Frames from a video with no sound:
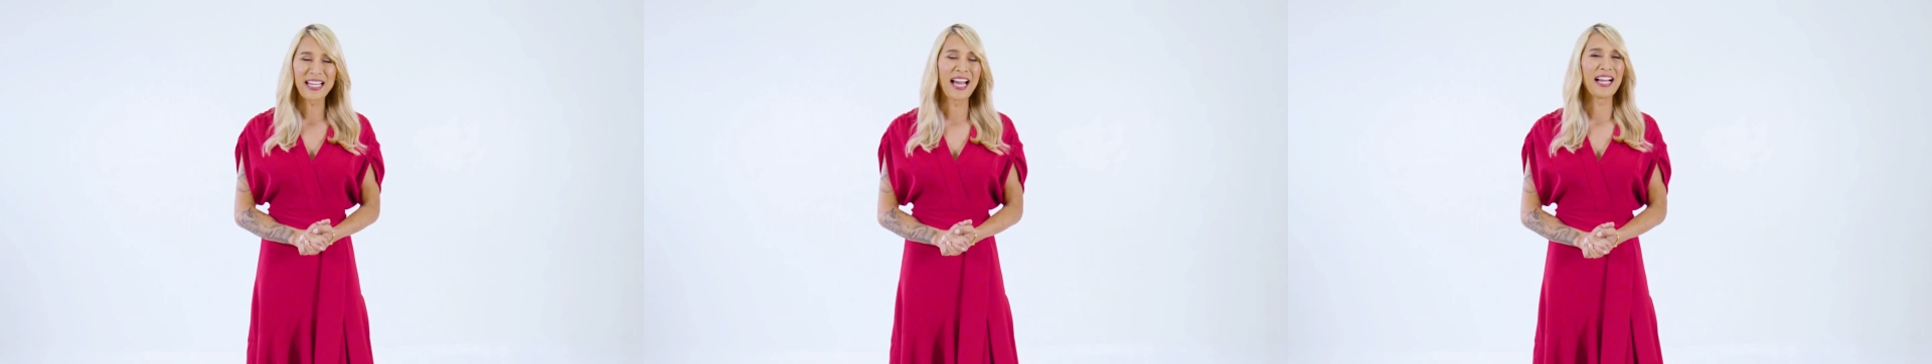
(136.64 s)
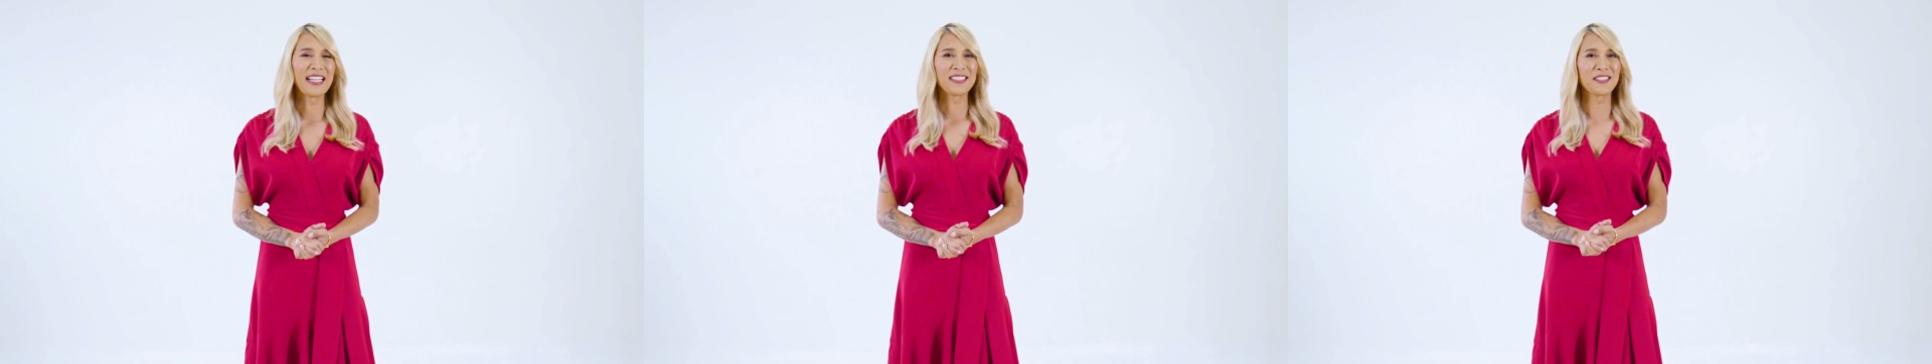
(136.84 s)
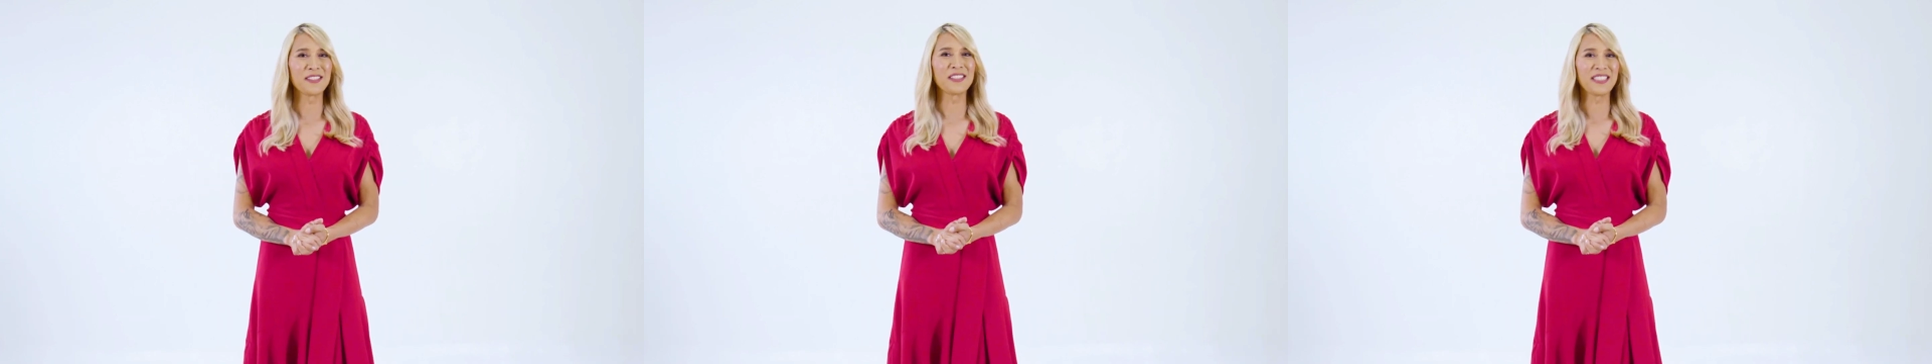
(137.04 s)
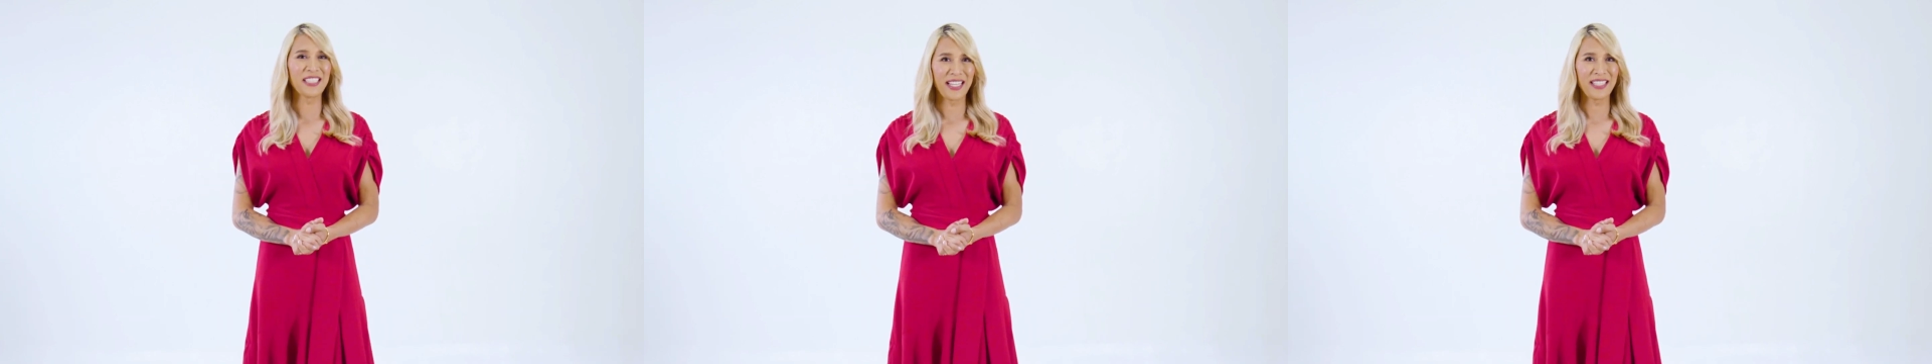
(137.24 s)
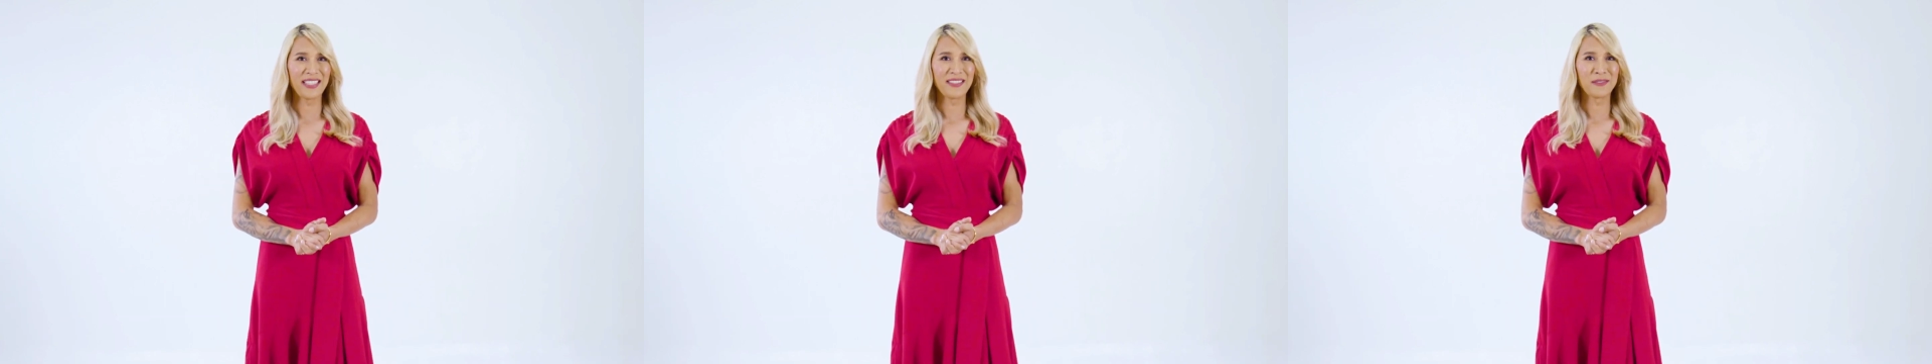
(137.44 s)
has to
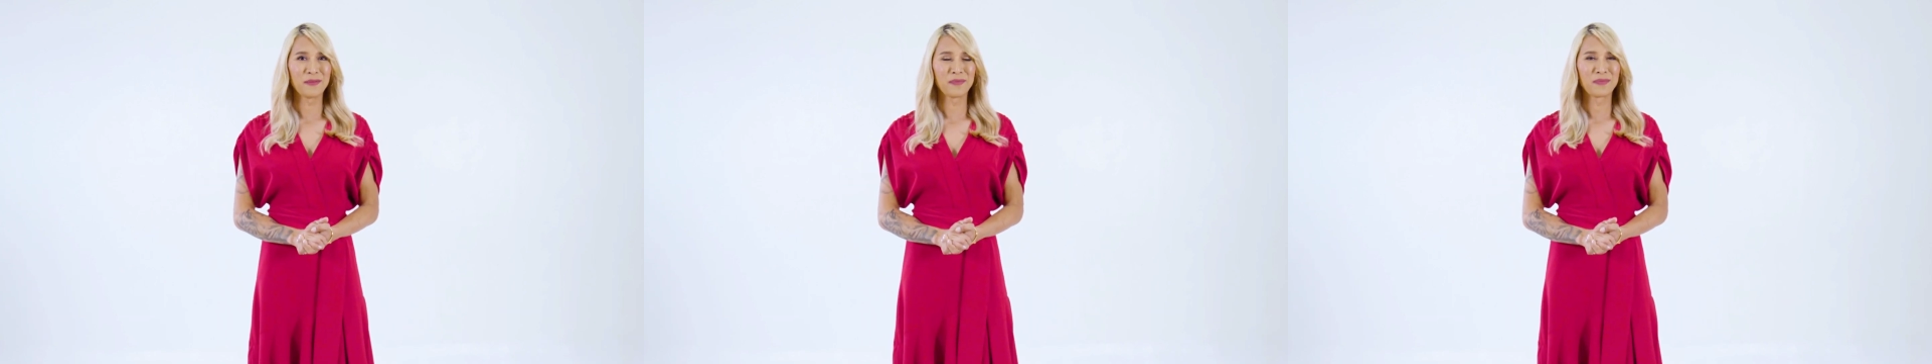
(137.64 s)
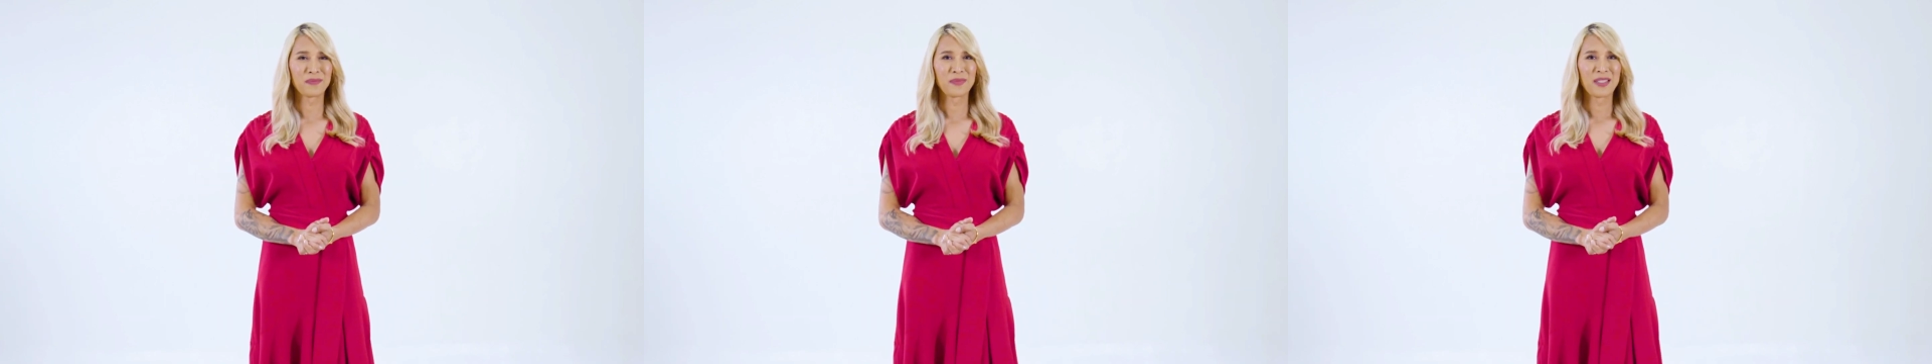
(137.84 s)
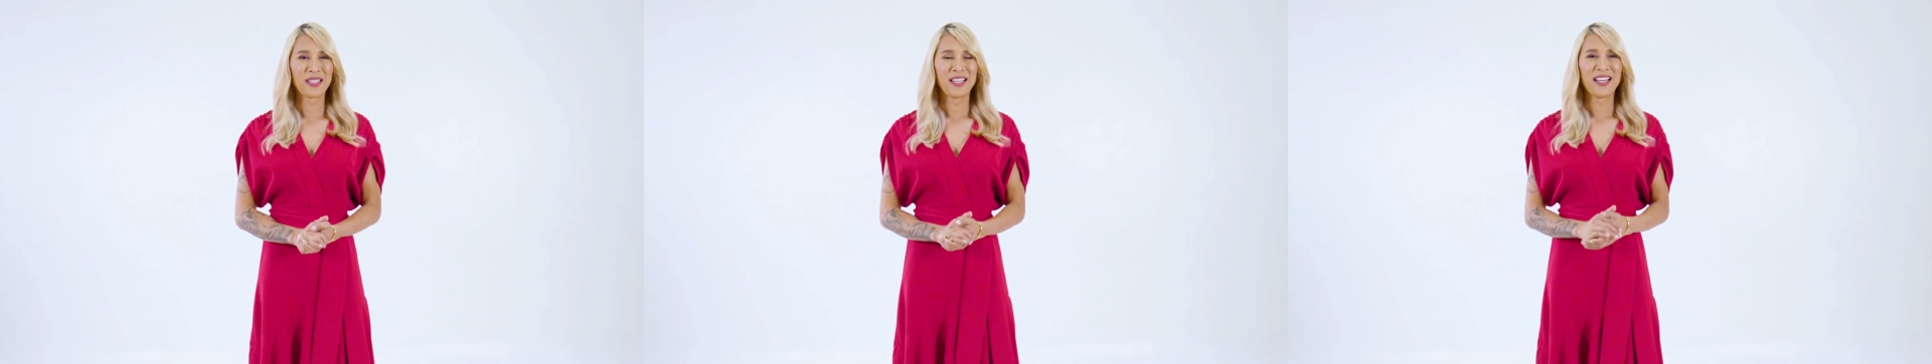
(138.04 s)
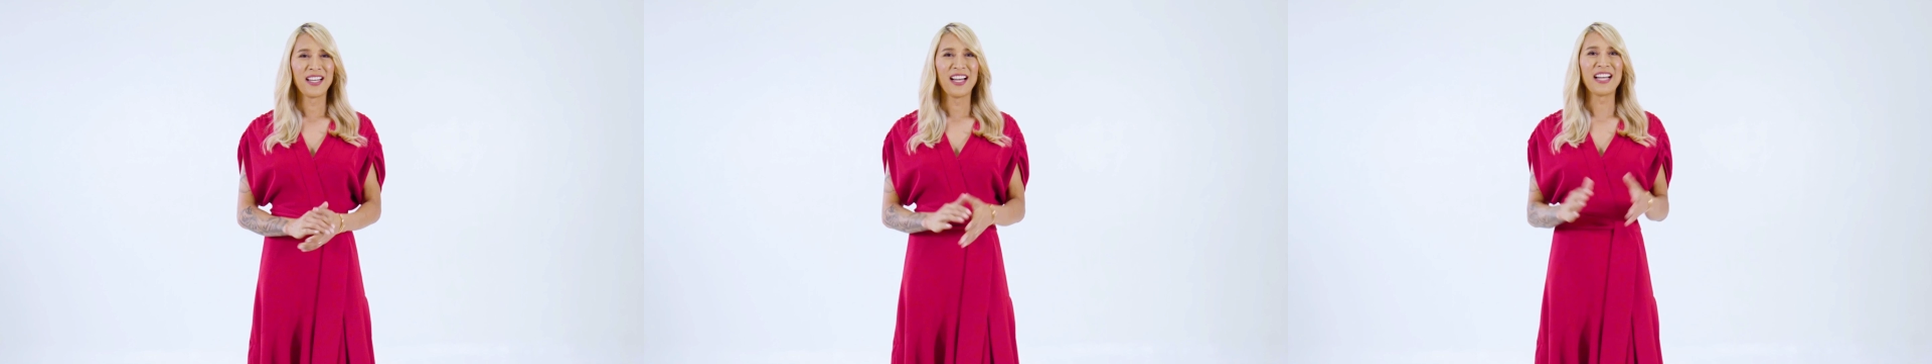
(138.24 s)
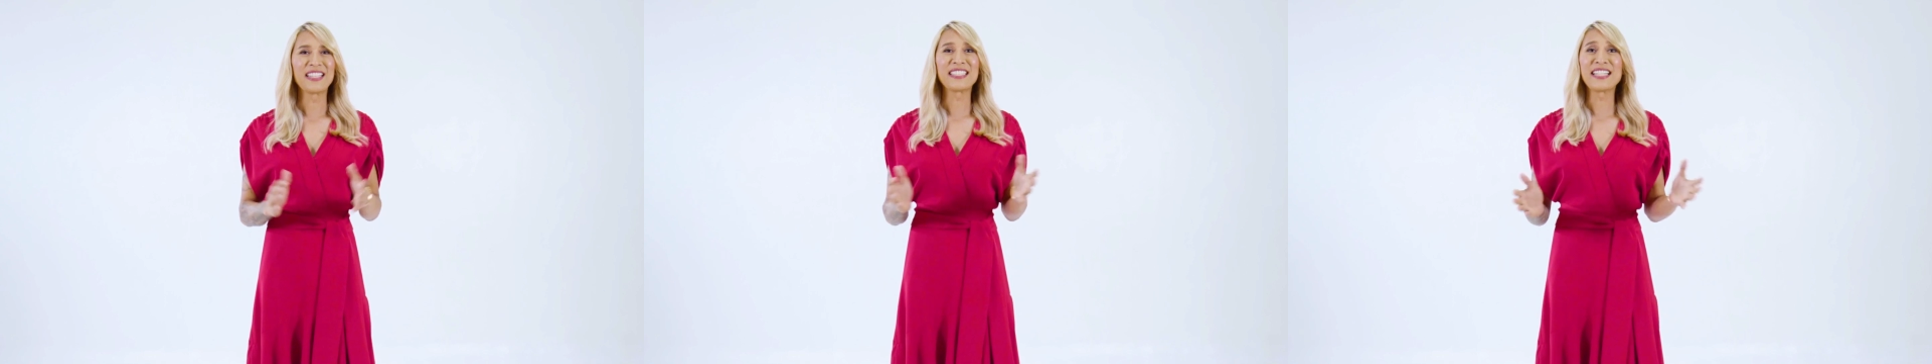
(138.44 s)
say,
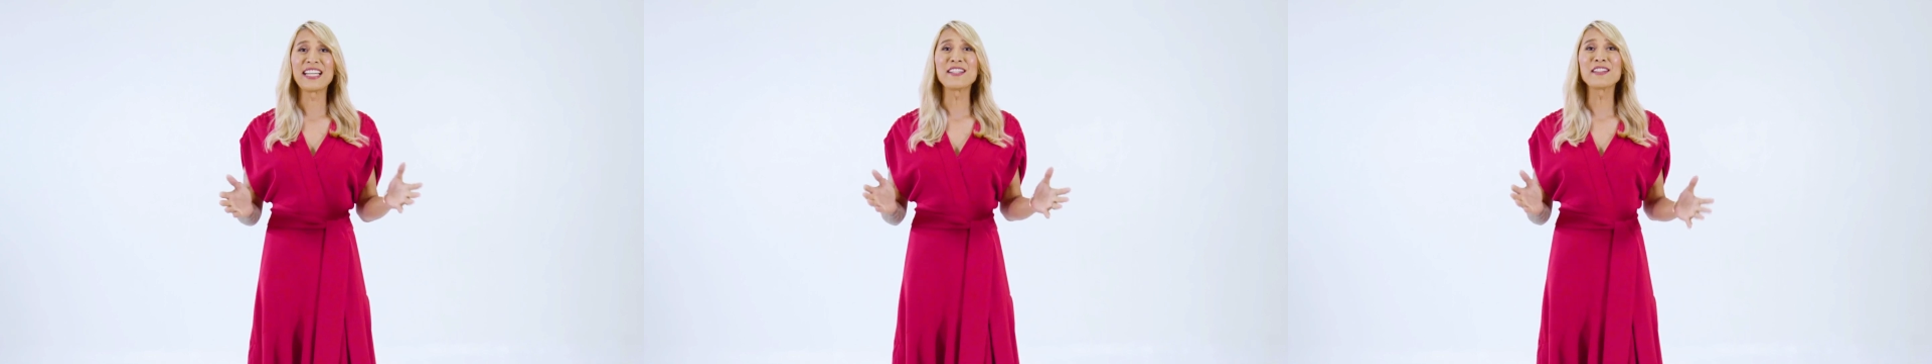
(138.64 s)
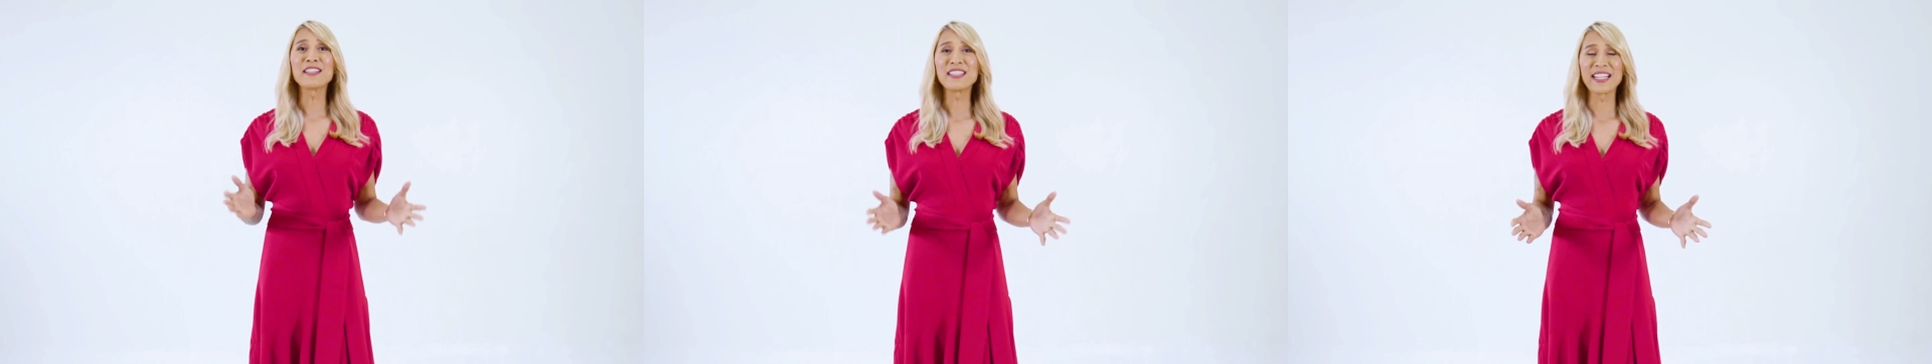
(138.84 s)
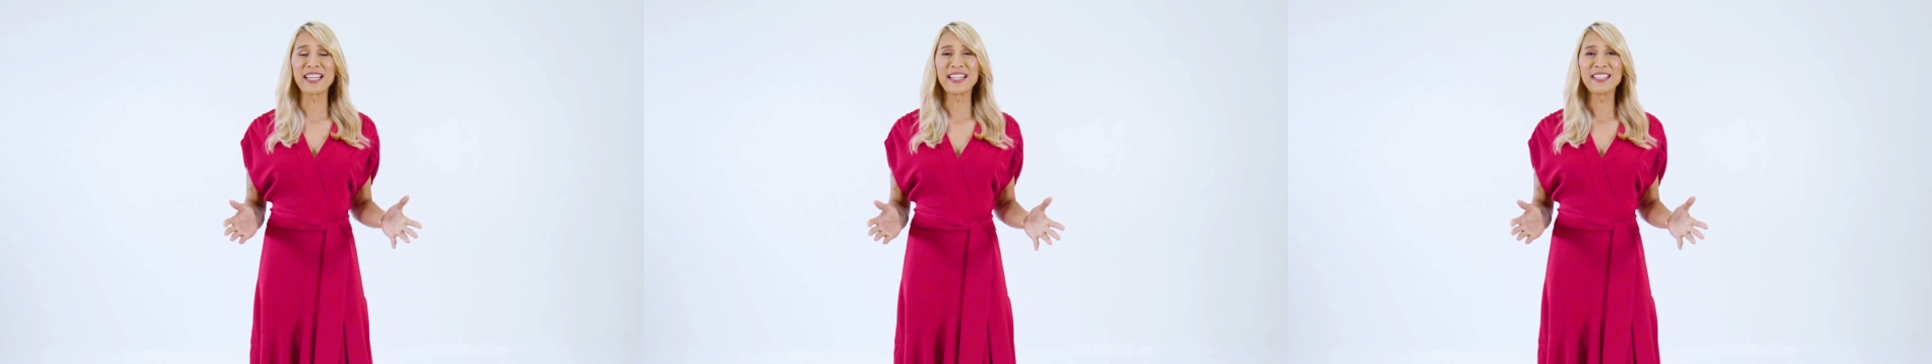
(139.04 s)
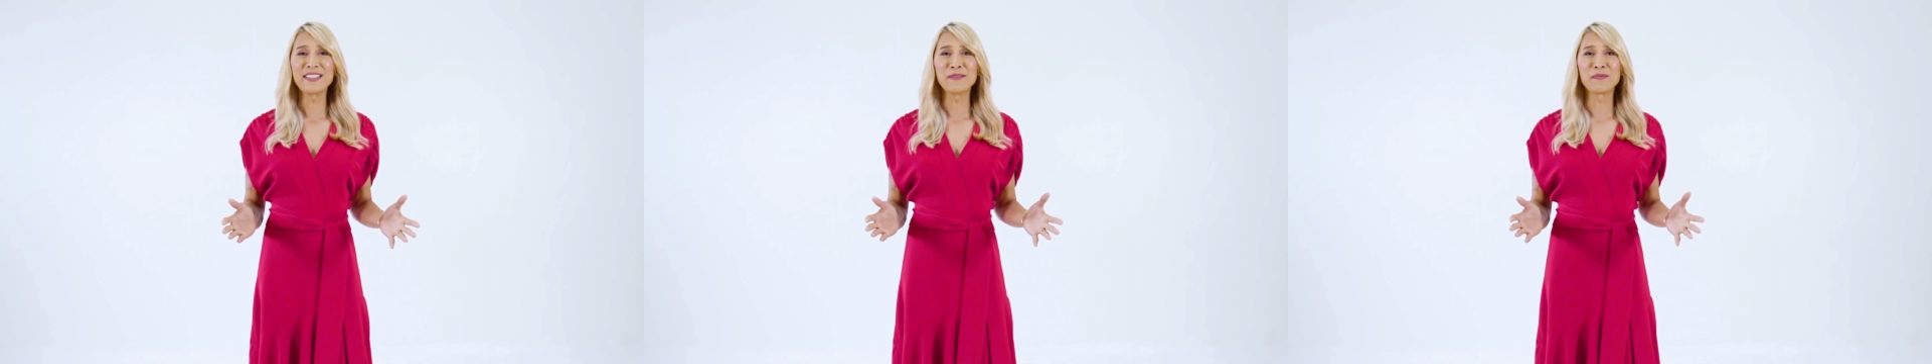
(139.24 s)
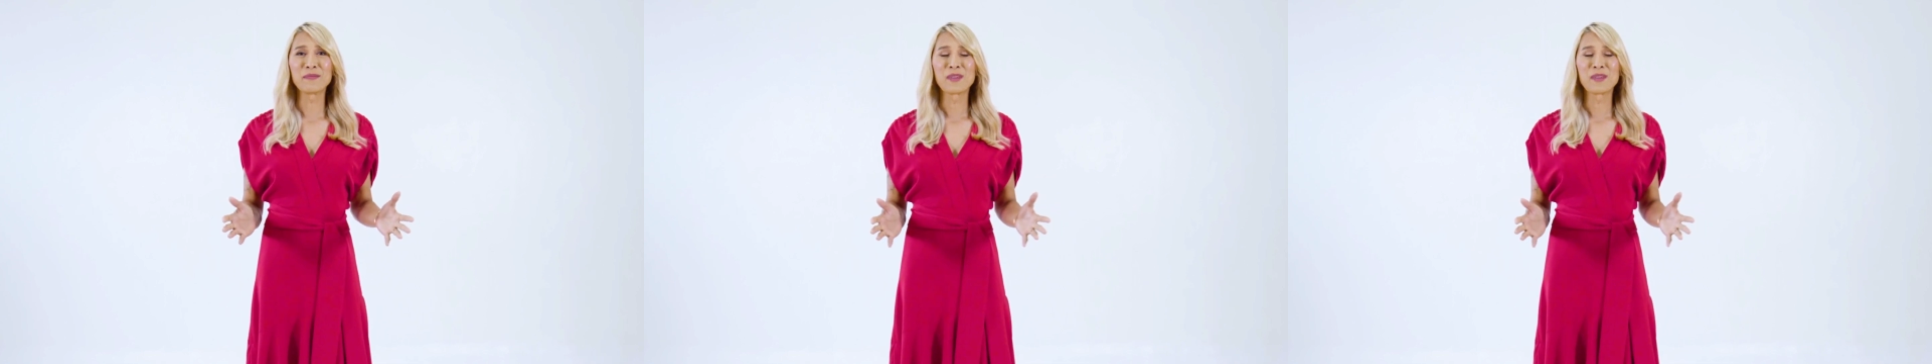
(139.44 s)
at the end of the day,